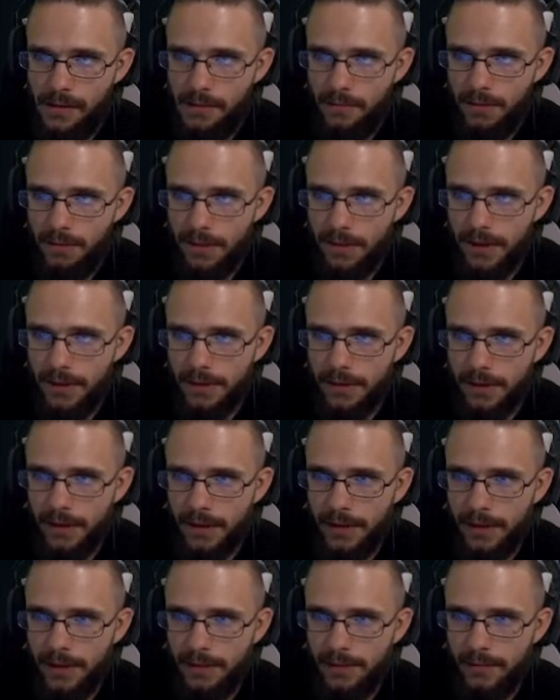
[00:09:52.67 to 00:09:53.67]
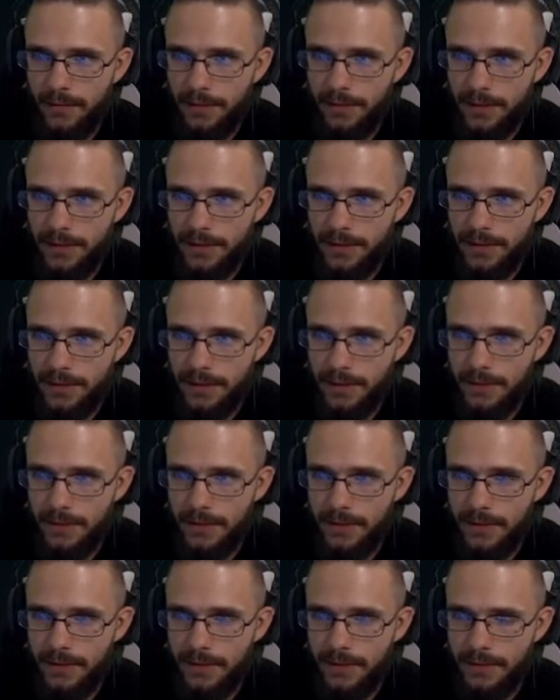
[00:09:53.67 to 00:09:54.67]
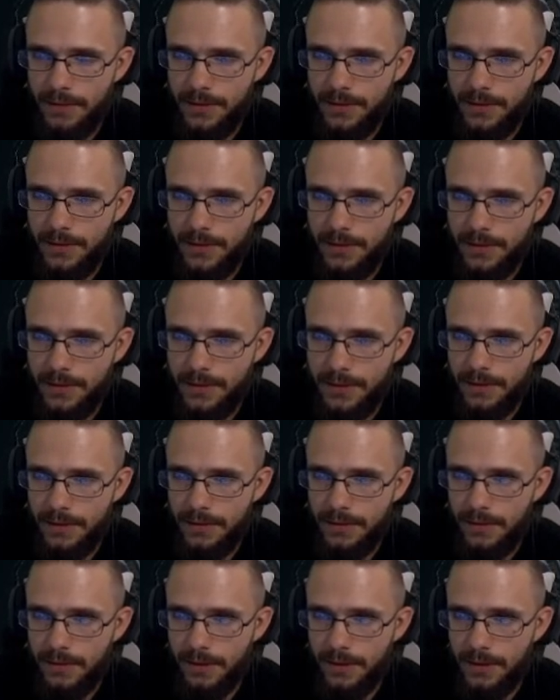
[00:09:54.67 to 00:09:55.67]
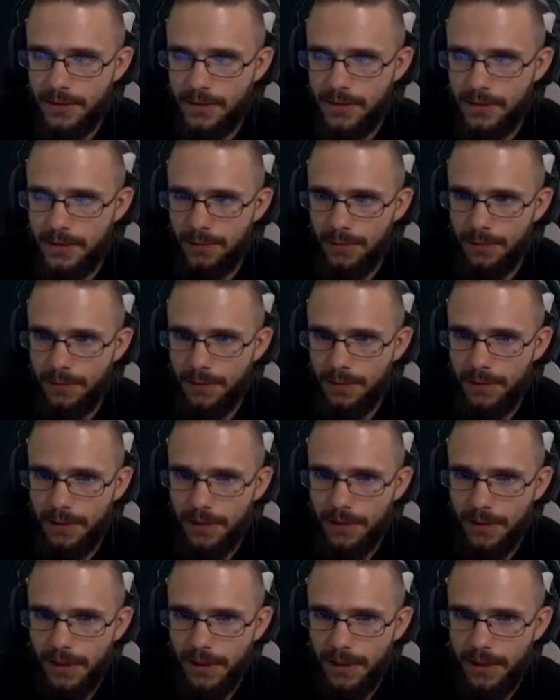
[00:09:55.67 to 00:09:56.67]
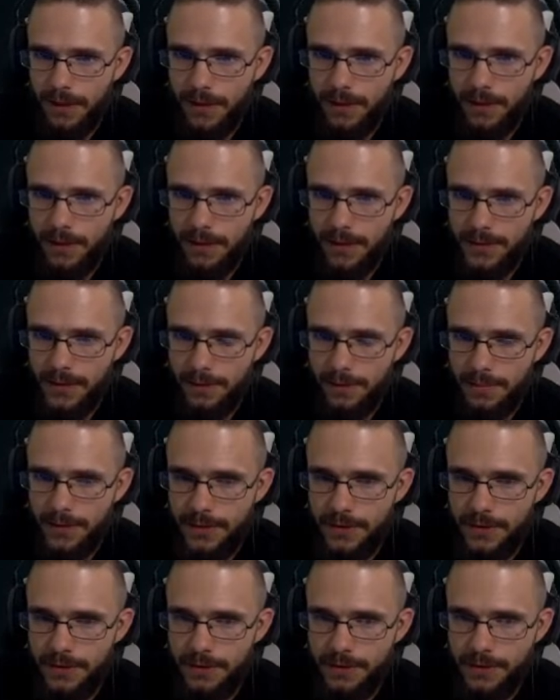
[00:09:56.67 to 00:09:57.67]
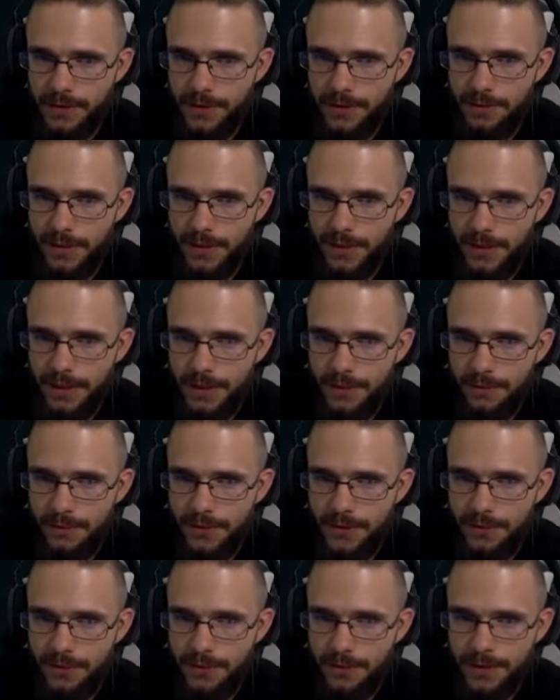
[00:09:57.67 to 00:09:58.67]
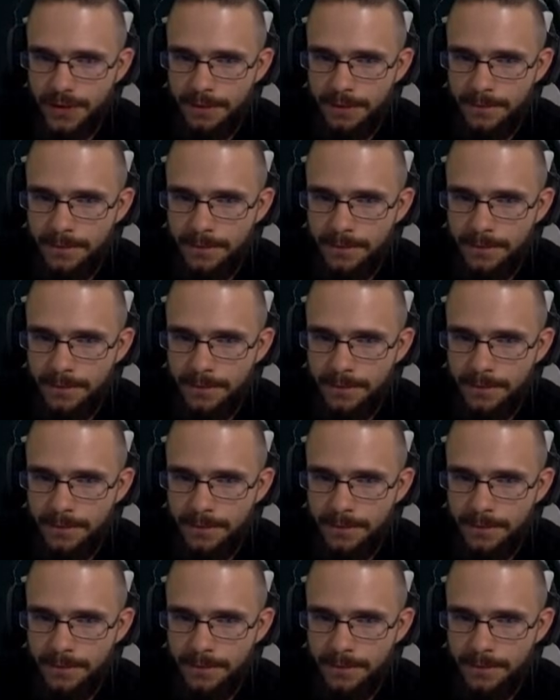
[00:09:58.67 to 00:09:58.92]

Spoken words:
On Light, which is Season of the Lost, is where we're currently at. Next up is the Witch Queen.